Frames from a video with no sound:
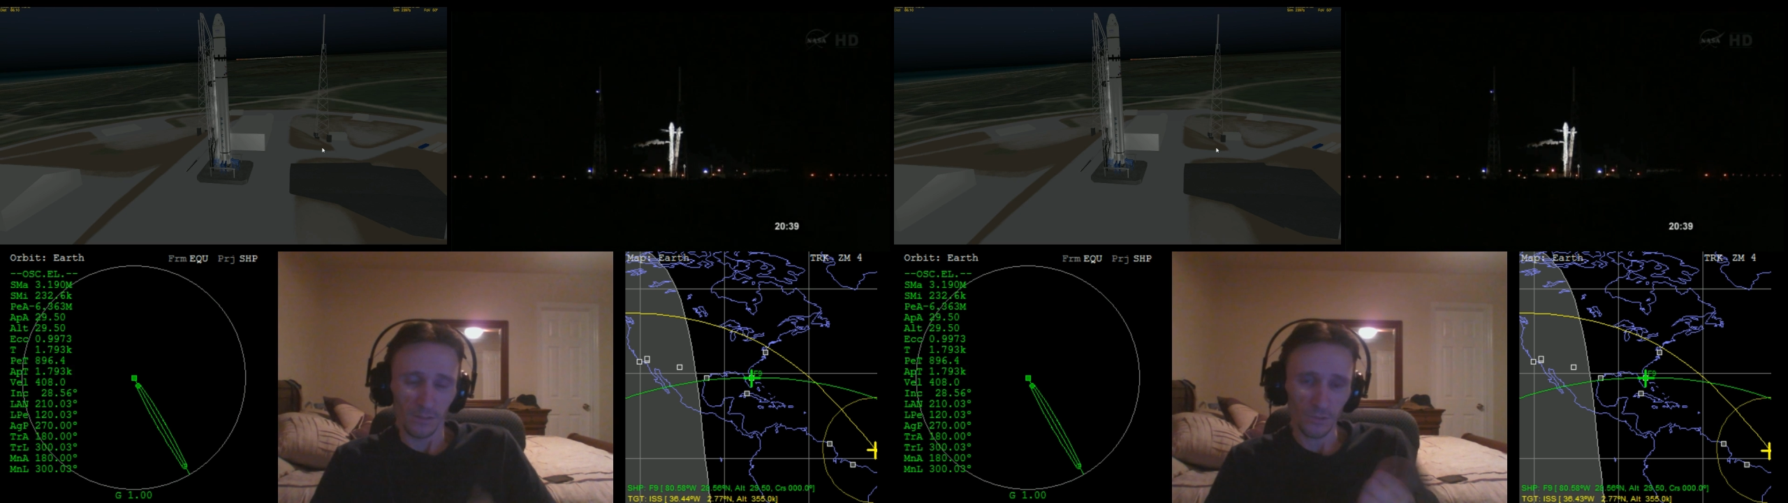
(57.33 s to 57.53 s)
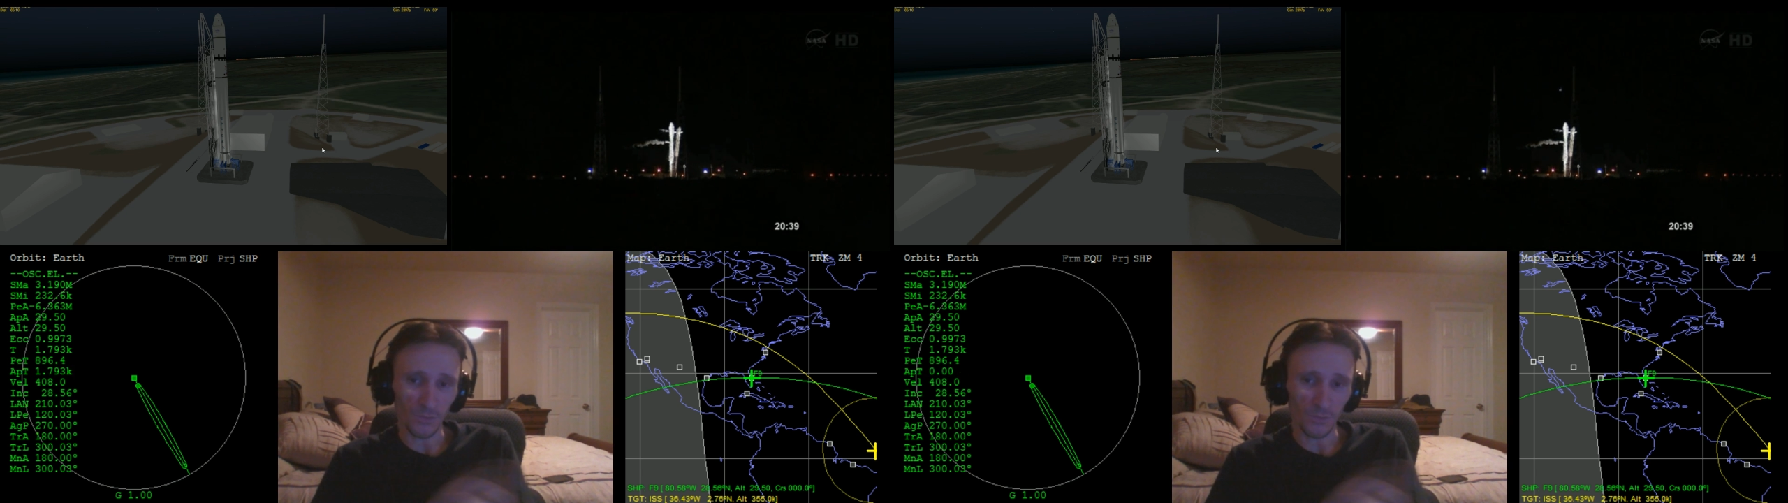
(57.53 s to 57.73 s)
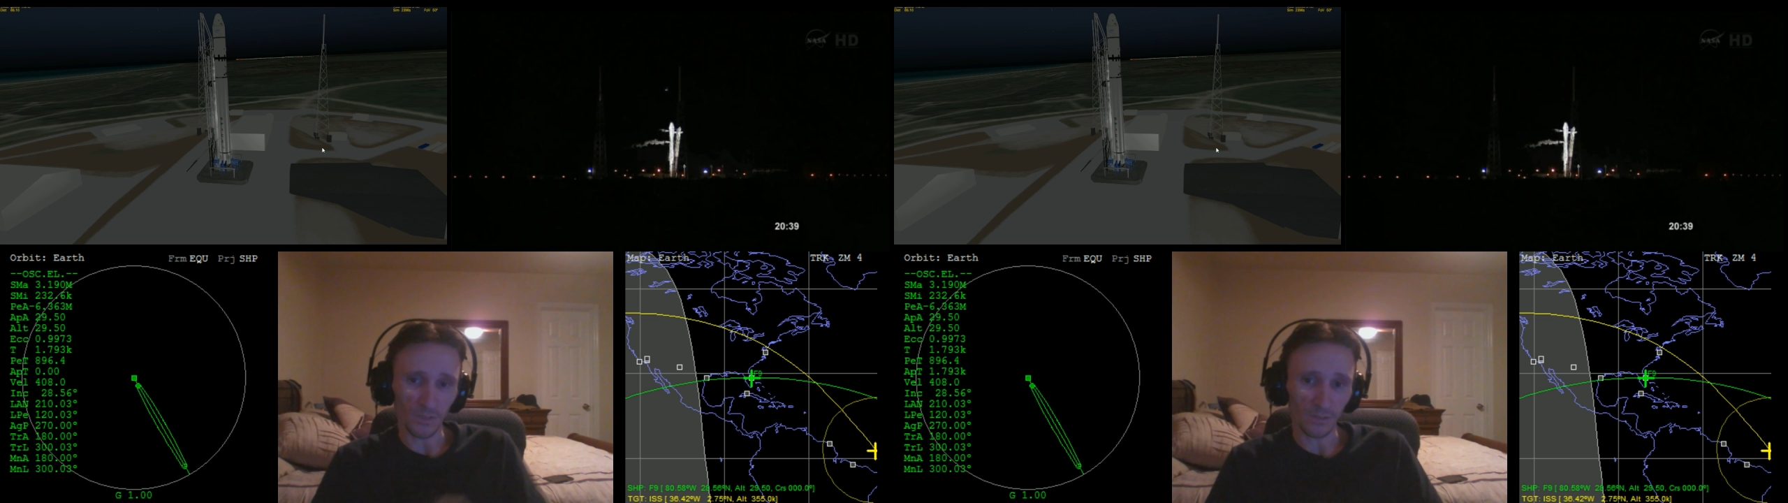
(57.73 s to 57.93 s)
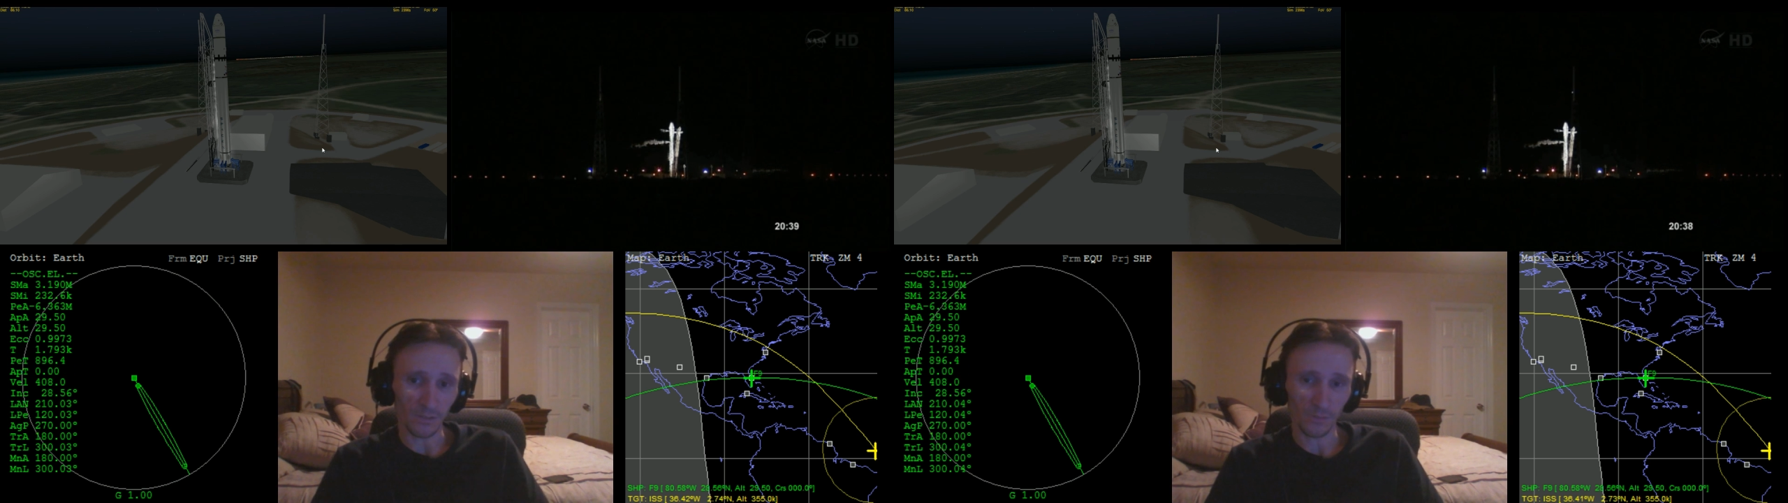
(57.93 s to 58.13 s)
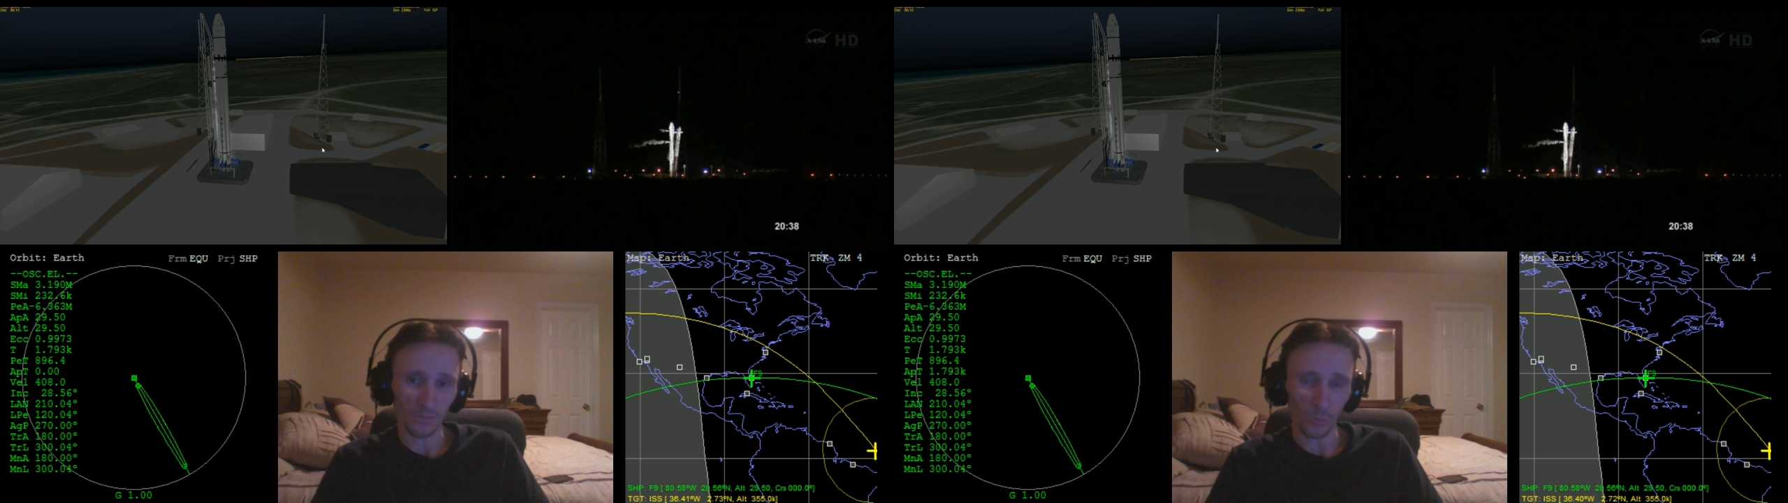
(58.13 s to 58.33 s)

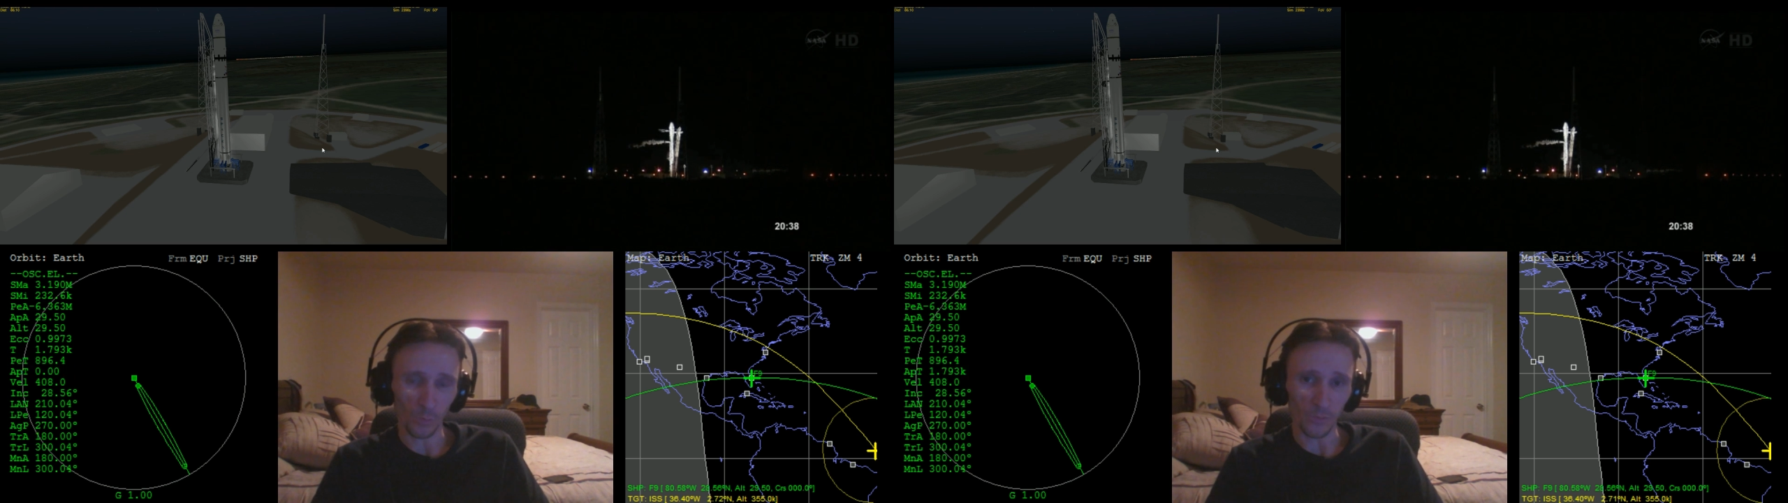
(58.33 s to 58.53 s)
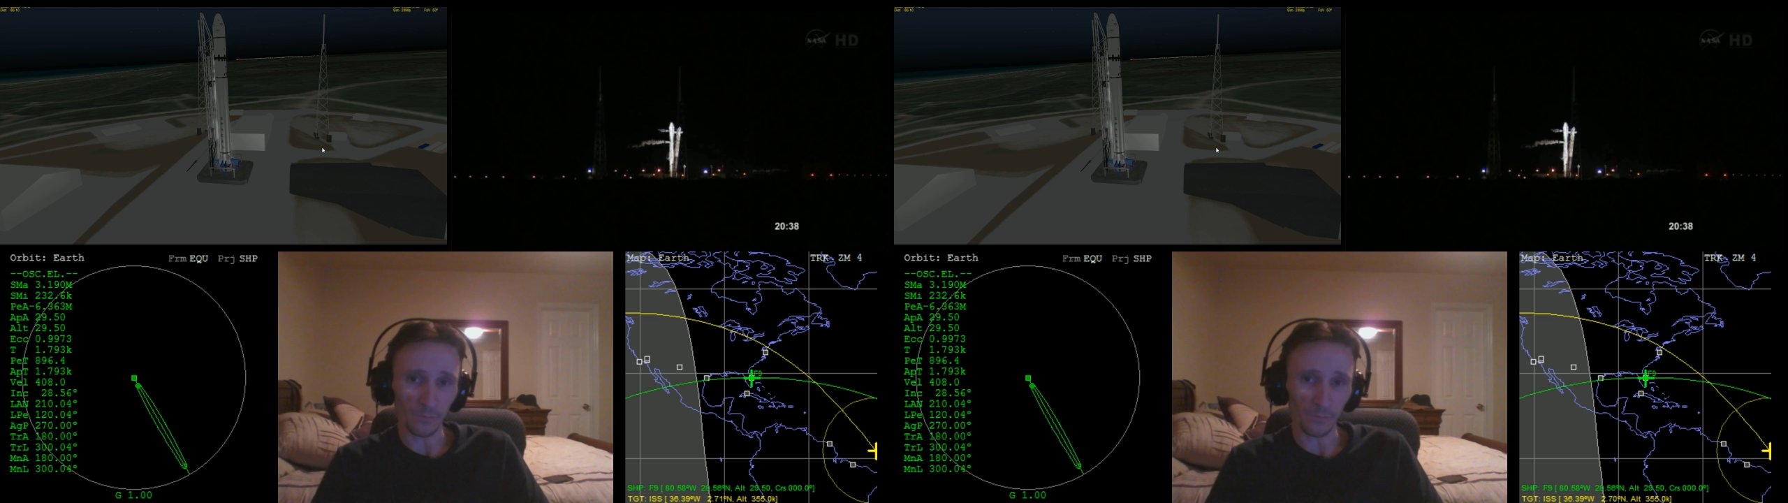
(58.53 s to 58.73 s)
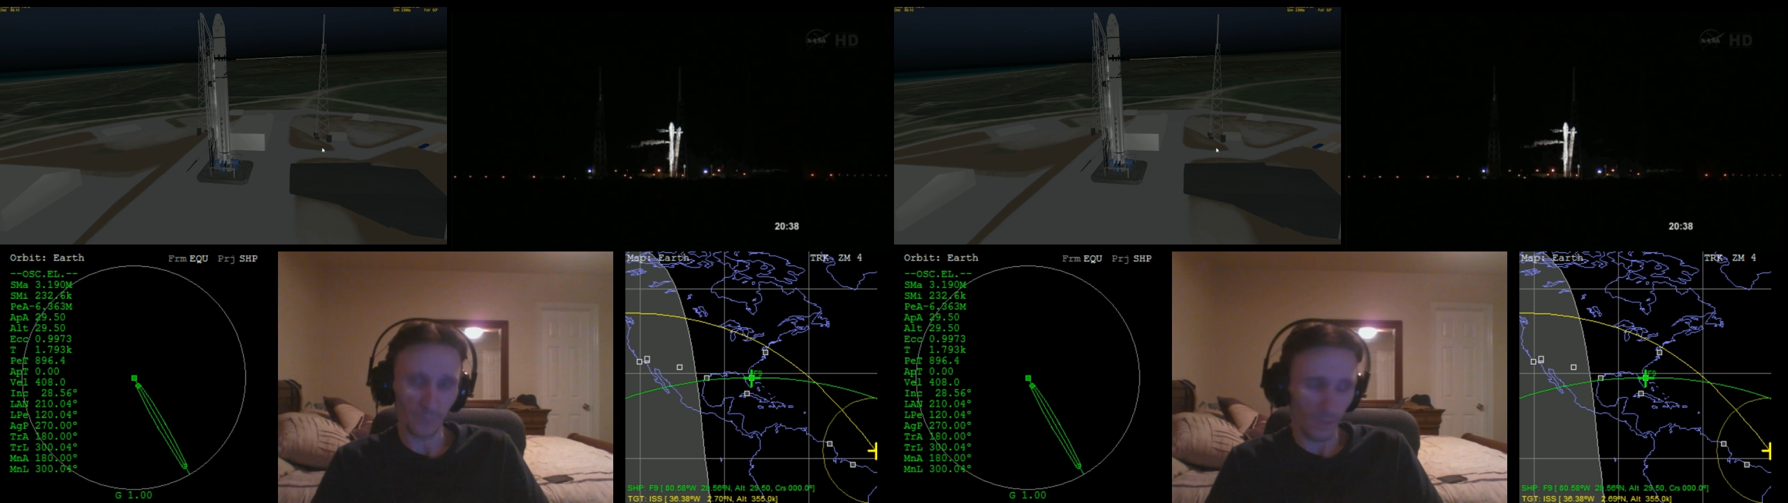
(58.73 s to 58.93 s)
using Orbiter.